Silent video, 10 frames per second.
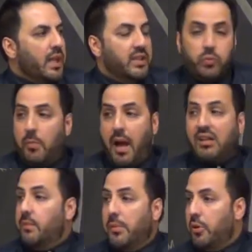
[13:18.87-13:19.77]
This is where
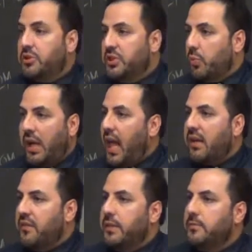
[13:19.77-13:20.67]
Malcolm emerges, right
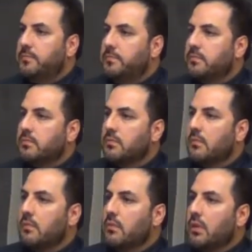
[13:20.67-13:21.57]
out of it
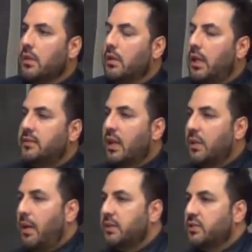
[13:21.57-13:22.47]
and I talk
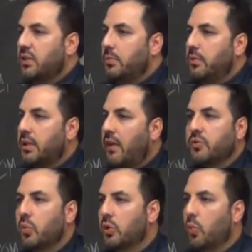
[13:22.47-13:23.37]
about this in the book,
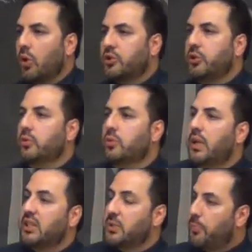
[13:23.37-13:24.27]
after World War II. And
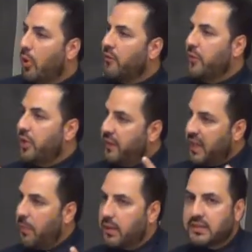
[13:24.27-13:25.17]
it's important for you to think
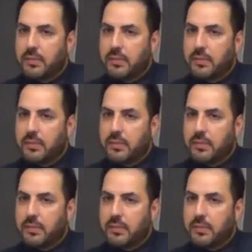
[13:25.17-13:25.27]
about this.